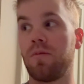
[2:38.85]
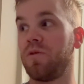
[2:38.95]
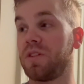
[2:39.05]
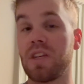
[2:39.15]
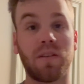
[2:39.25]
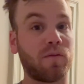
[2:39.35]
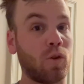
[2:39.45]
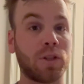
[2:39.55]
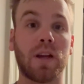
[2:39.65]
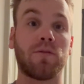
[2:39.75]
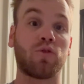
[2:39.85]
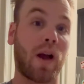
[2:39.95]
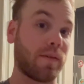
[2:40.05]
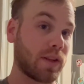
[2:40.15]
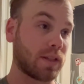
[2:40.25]
We'll see if full
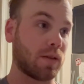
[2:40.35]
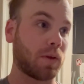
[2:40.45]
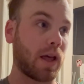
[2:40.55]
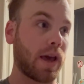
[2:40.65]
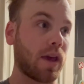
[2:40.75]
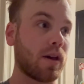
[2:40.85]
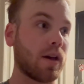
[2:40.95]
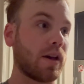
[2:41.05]
self-driving is the play.